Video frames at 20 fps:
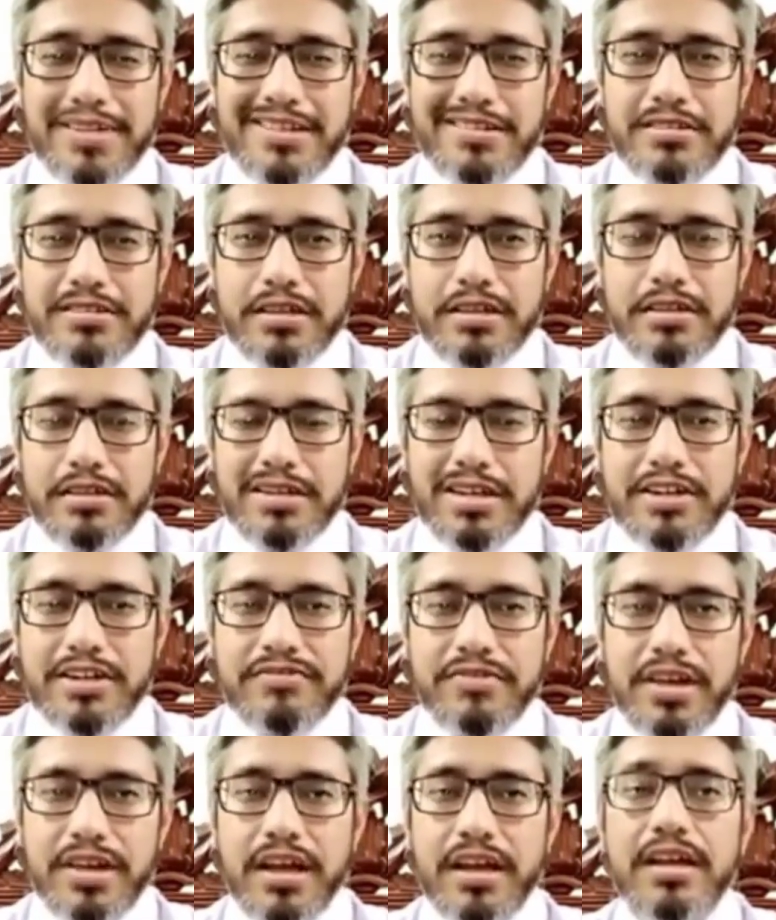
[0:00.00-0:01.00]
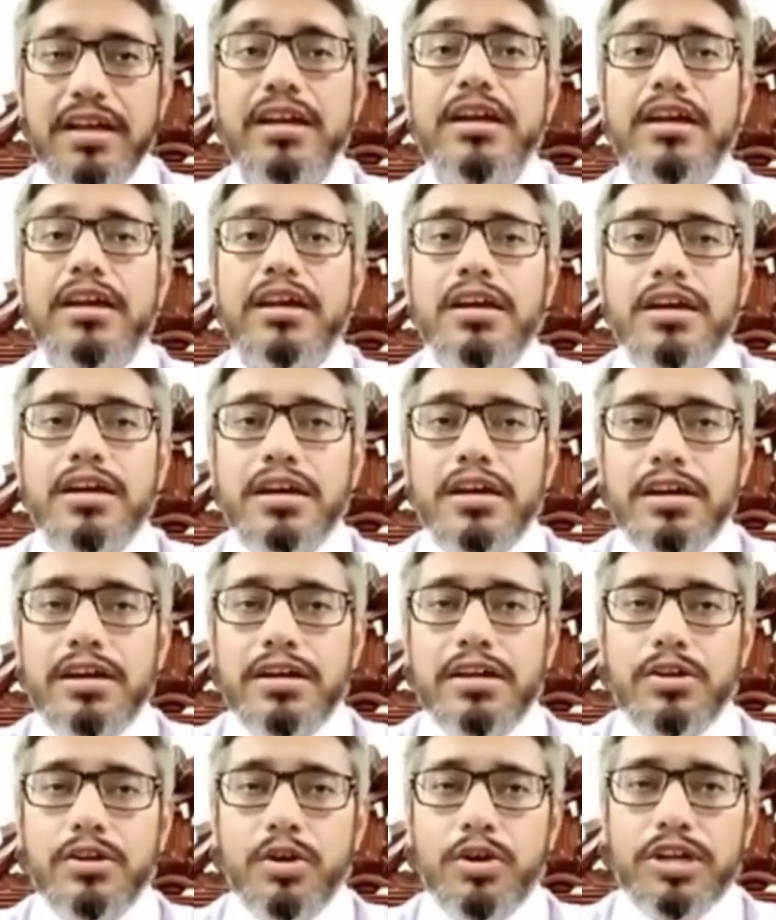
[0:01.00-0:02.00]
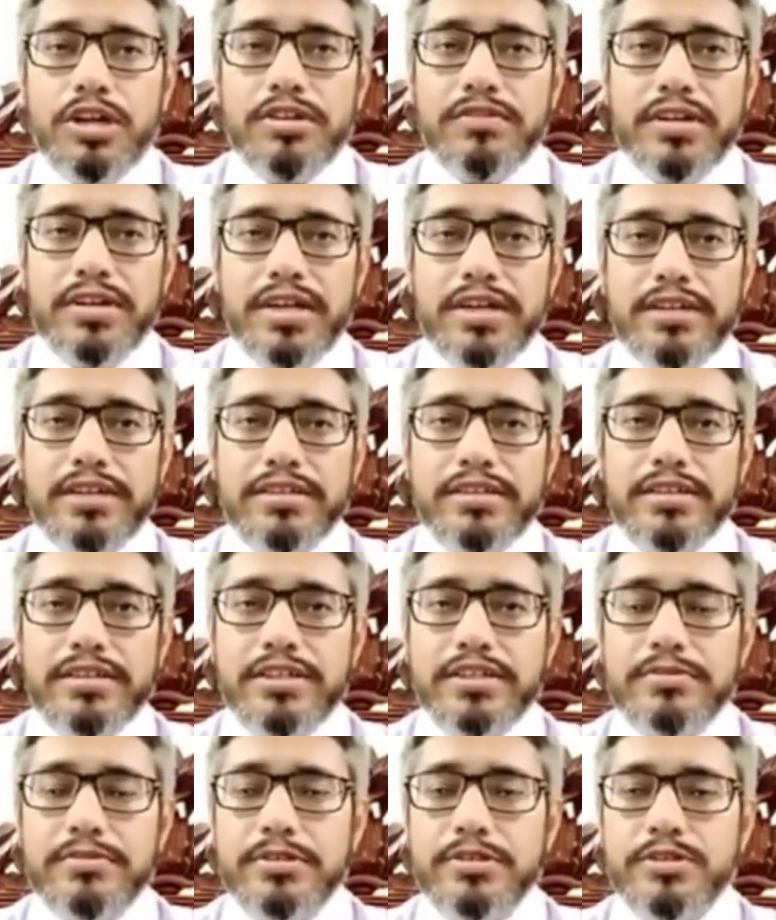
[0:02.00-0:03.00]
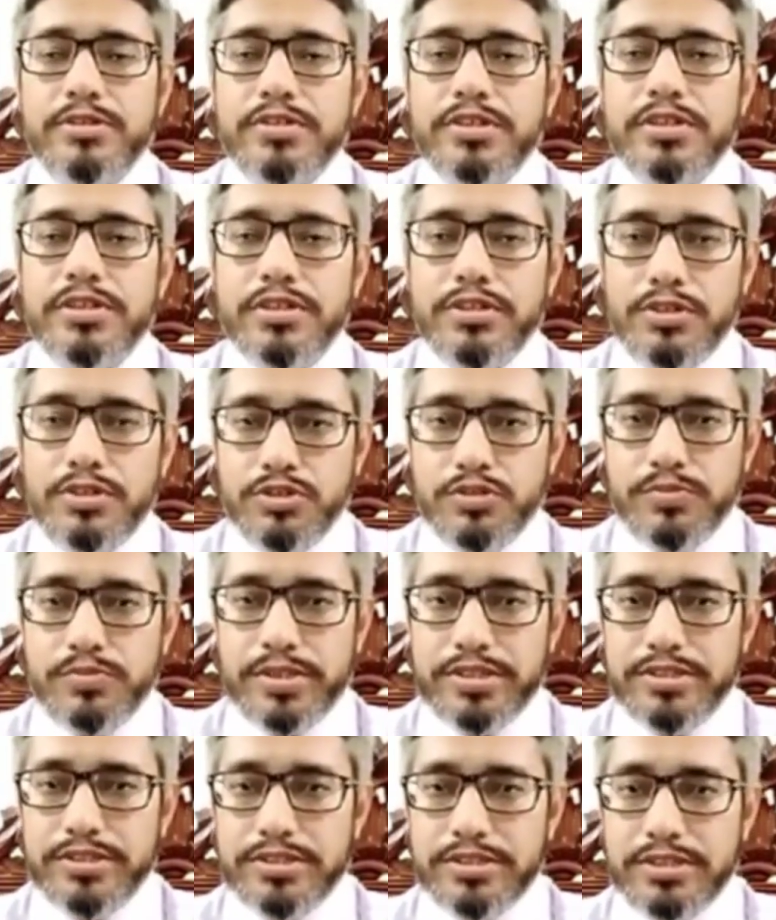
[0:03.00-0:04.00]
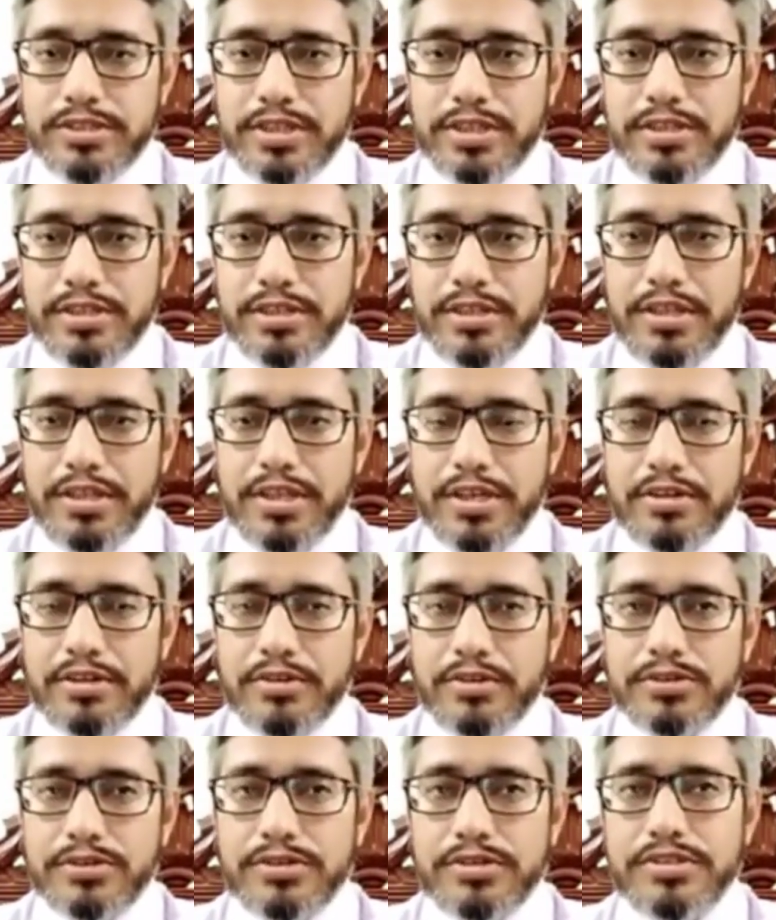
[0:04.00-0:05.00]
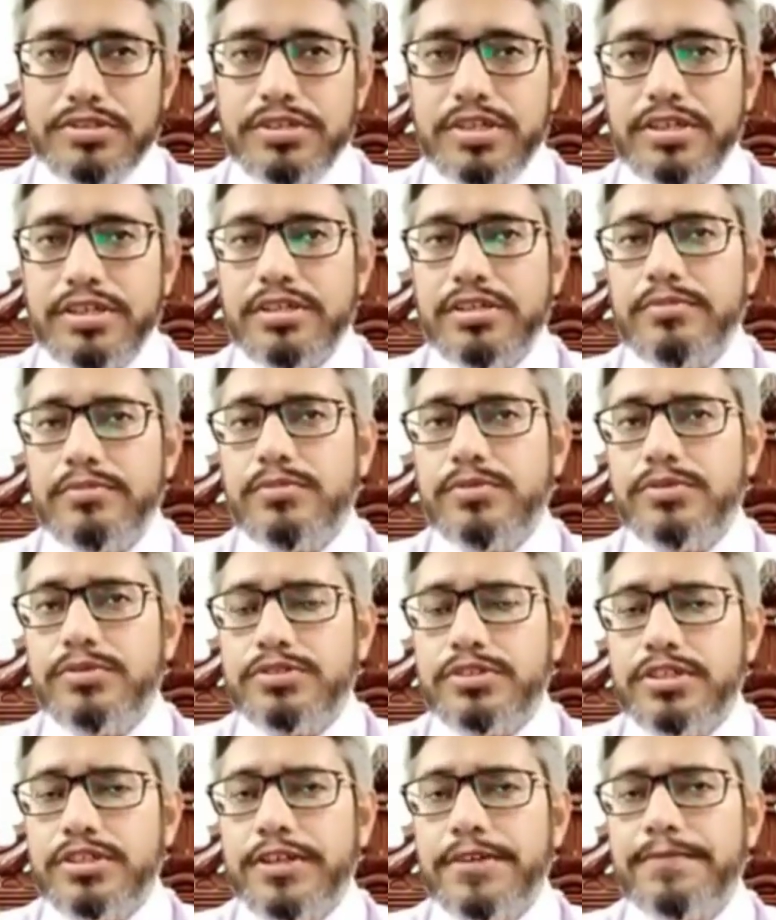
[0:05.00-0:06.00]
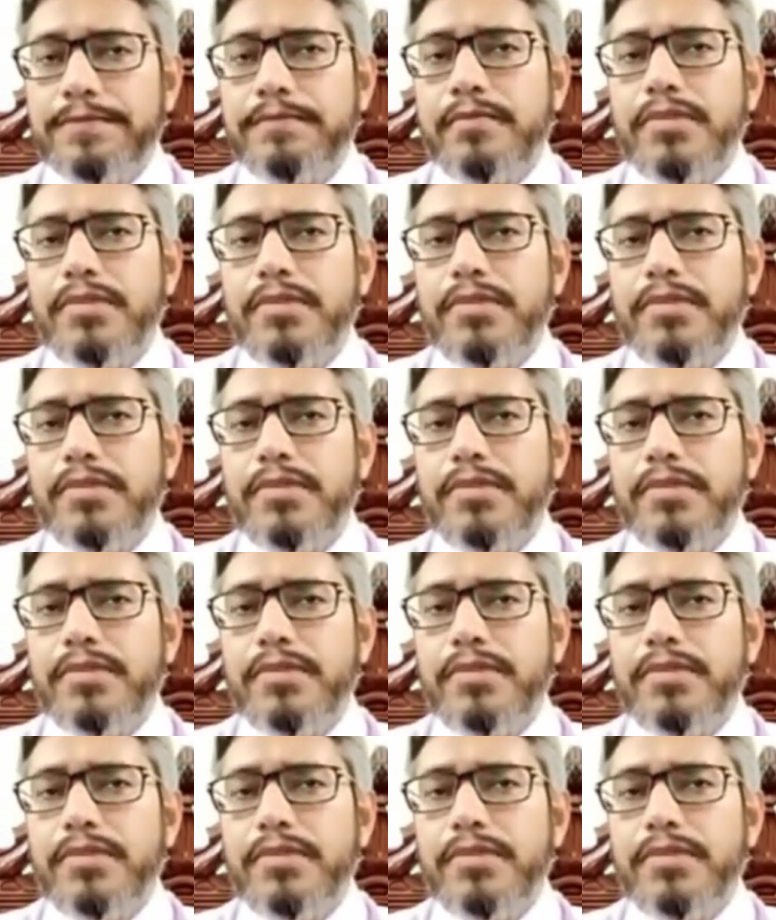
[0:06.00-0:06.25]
bad thing, red flag. Long cover letters and resumes over 2 pages, they are also rejected mostly.